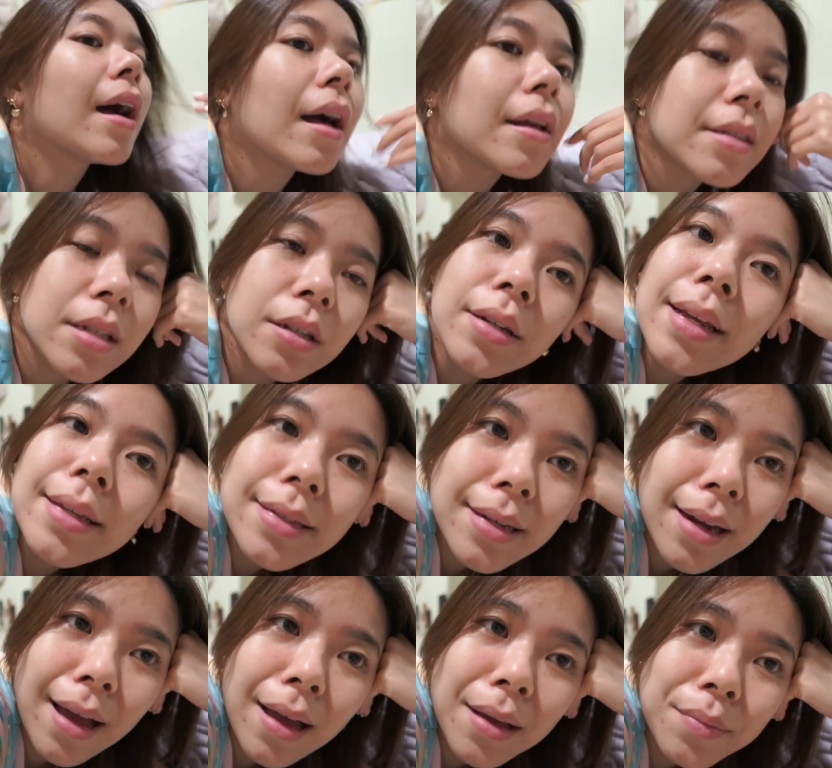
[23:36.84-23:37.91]
I'll see you next
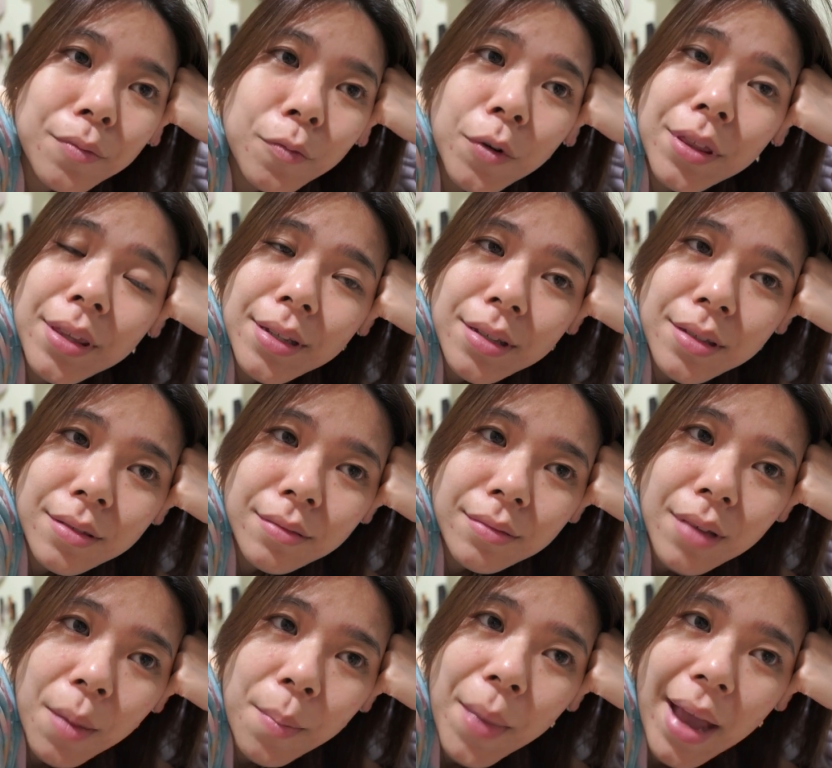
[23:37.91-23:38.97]
time with this
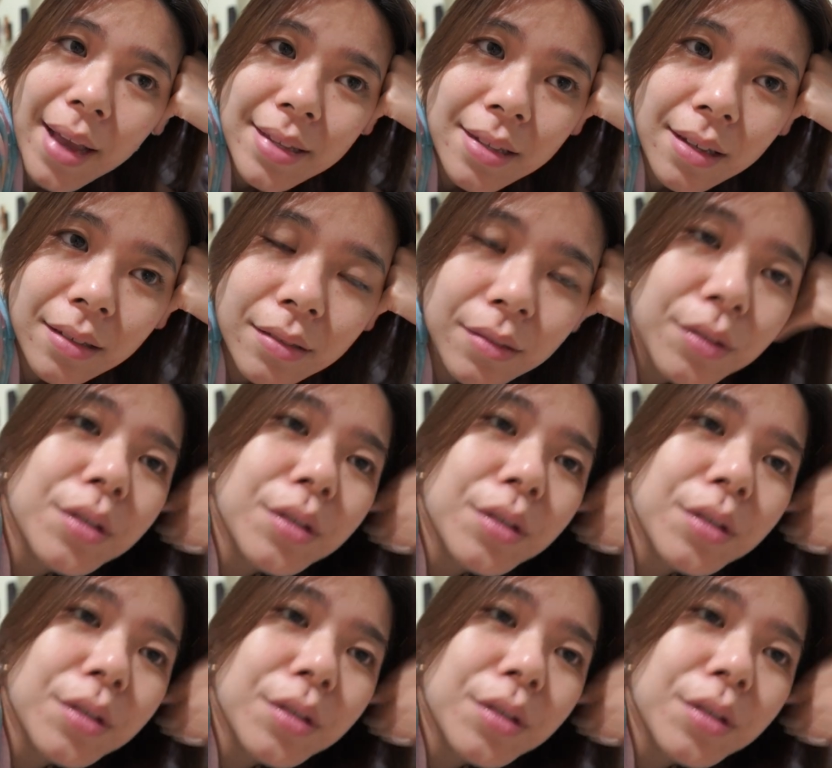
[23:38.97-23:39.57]
amazing